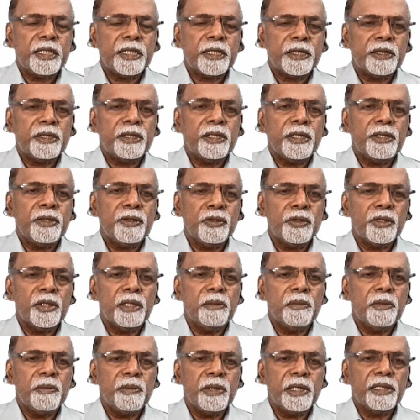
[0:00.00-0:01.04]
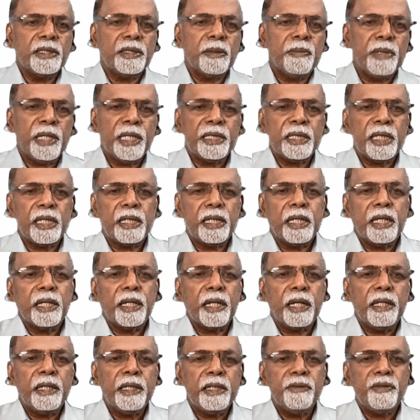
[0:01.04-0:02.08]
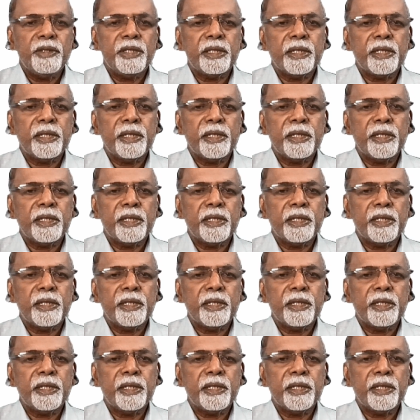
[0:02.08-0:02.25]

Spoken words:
structures you should remember is the basal ganglia,